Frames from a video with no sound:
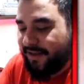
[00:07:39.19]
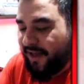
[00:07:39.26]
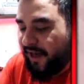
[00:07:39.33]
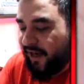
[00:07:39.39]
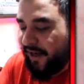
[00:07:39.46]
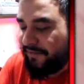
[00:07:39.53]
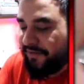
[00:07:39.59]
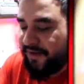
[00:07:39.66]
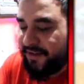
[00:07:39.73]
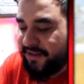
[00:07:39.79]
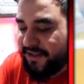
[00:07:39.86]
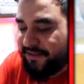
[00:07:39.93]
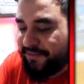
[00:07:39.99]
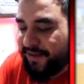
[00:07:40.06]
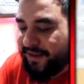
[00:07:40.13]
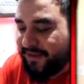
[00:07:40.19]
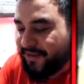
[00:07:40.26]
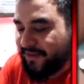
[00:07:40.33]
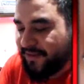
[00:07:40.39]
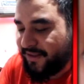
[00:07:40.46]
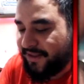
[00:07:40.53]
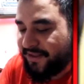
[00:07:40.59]
left in
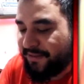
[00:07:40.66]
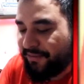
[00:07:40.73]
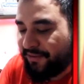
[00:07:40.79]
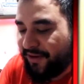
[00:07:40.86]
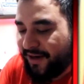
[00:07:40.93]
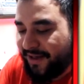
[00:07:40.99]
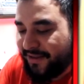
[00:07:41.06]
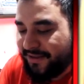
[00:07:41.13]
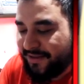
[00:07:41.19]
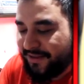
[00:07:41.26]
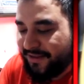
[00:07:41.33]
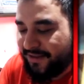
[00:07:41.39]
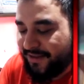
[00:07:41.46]
suspense and surprise.